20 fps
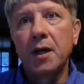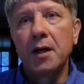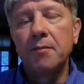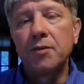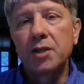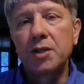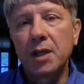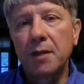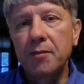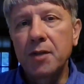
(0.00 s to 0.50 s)

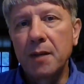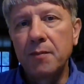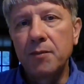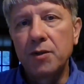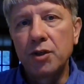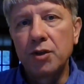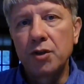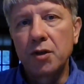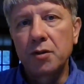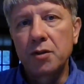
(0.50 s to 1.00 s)

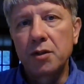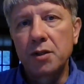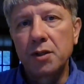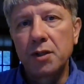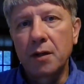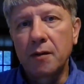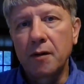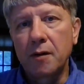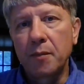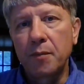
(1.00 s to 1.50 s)
Sometimes in churches,
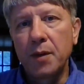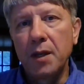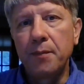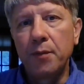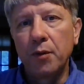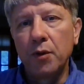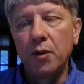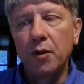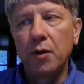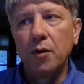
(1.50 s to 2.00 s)
there are
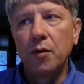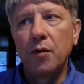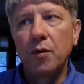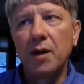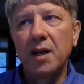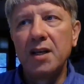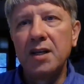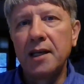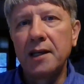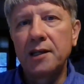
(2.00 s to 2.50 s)
people who
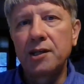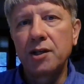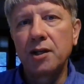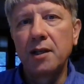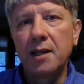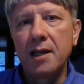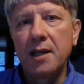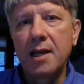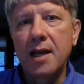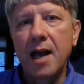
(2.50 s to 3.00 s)

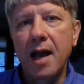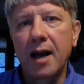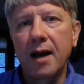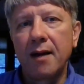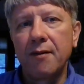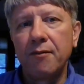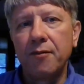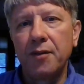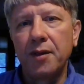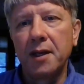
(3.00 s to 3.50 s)
initially
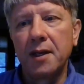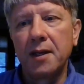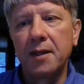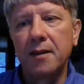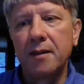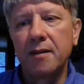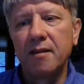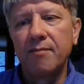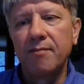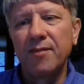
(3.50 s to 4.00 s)
have the
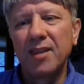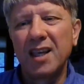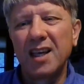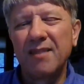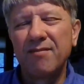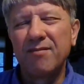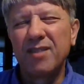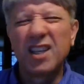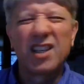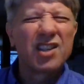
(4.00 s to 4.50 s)

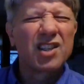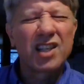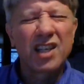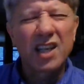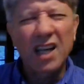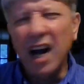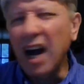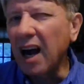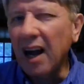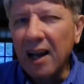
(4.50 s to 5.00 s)

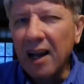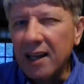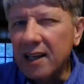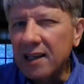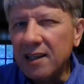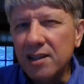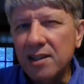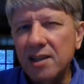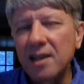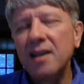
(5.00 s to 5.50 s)

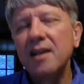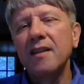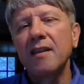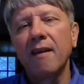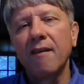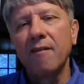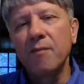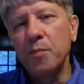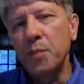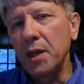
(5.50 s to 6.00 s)
disguise
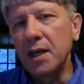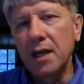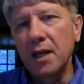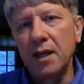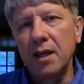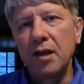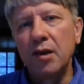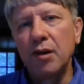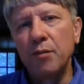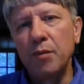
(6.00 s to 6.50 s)
of
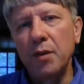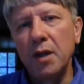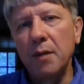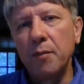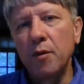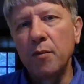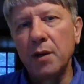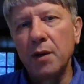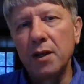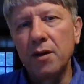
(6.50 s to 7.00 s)
being good
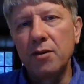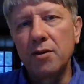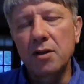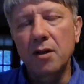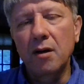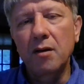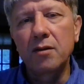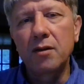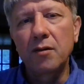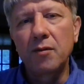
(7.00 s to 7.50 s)
people, but you
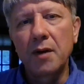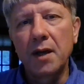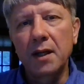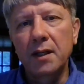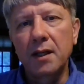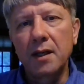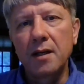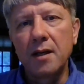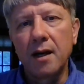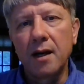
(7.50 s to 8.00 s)
start to
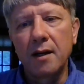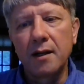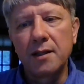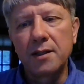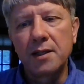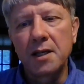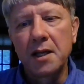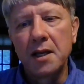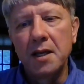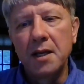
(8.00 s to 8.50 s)

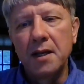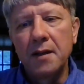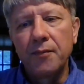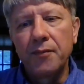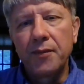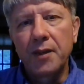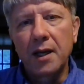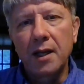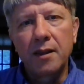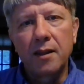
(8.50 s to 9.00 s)
recognize
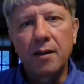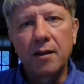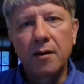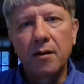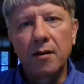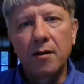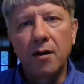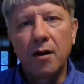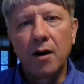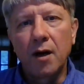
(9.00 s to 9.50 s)
that
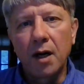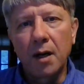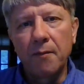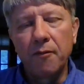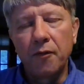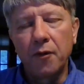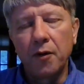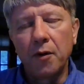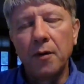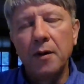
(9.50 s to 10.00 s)
they're
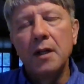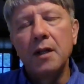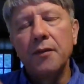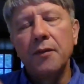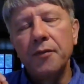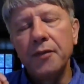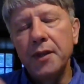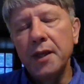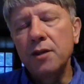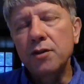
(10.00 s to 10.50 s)
harmful.
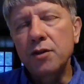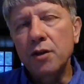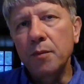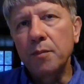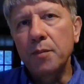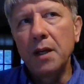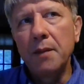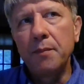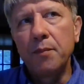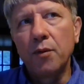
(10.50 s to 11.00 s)
These are
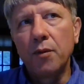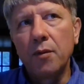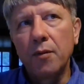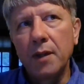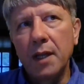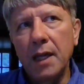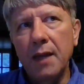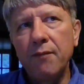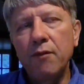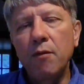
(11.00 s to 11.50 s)
people,
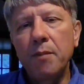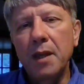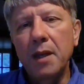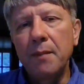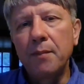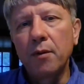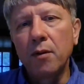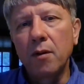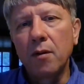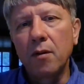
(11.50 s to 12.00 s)
evil
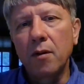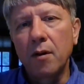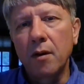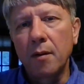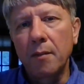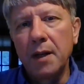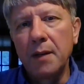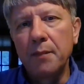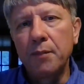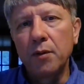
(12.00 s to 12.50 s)
people
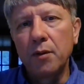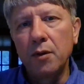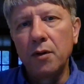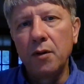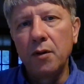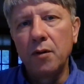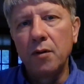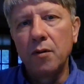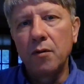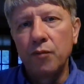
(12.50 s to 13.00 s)
are people
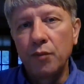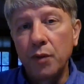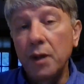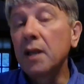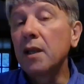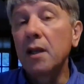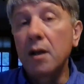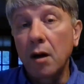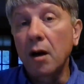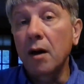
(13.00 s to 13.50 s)
who
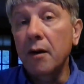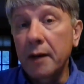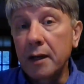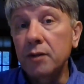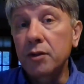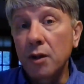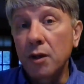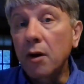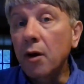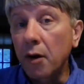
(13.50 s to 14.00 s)
really are
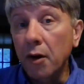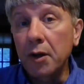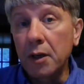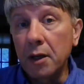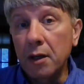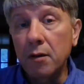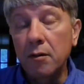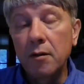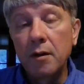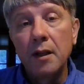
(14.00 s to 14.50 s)
out to hurt
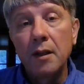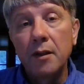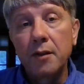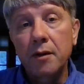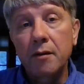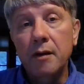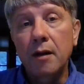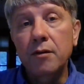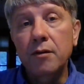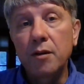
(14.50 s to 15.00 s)
you.
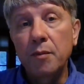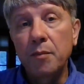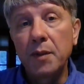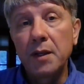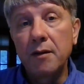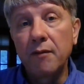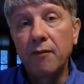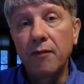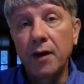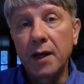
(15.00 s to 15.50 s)
They're out to be
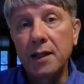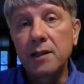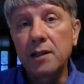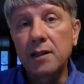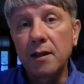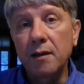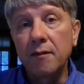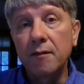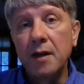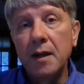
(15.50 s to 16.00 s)

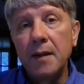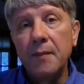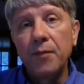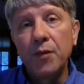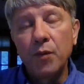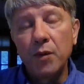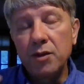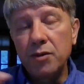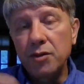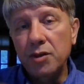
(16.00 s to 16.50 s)
divisive.
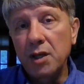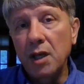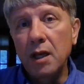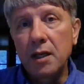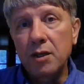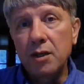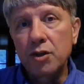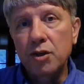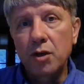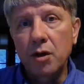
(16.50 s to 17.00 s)
When you see it
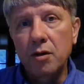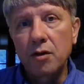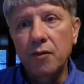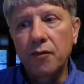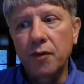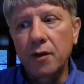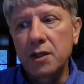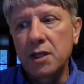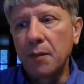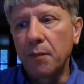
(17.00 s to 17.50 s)
in church,
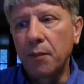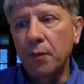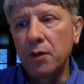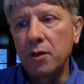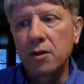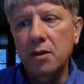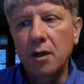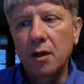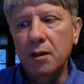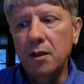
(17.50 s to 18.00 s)
for example, you
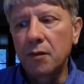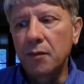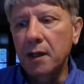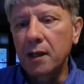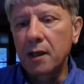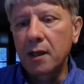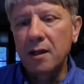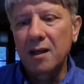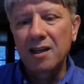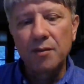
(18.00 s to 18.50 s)
start to
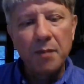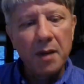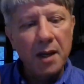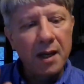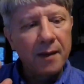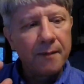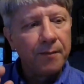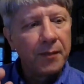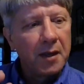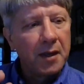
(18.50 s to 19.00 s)
recognize,
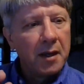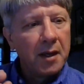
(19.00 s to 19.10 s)
man,